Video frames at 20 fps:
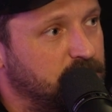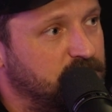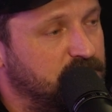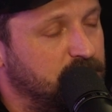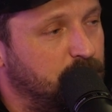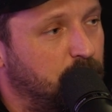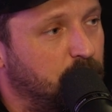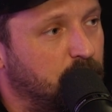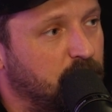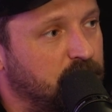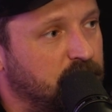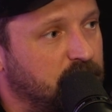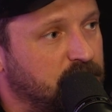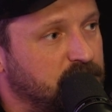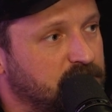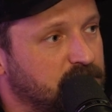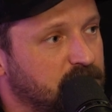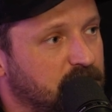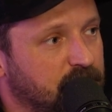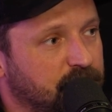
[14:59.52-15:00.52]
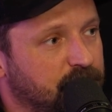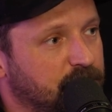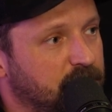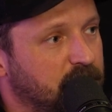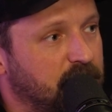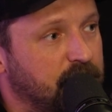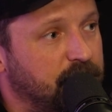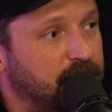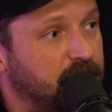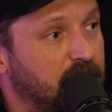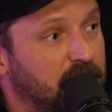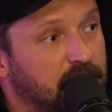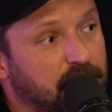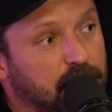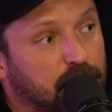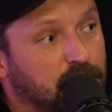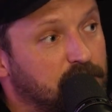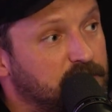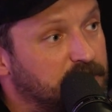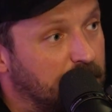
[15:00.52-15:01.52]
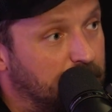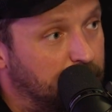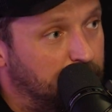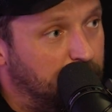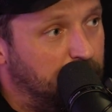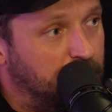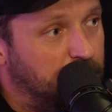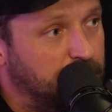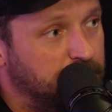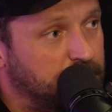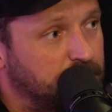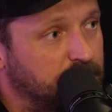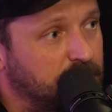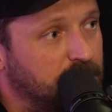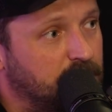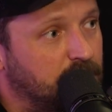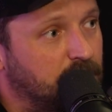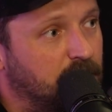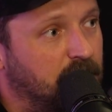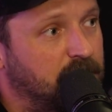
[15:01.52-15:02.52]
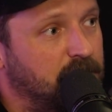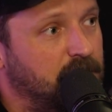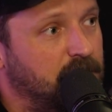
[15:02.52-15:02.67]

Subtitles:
subordinates if they looked at them wrong, right?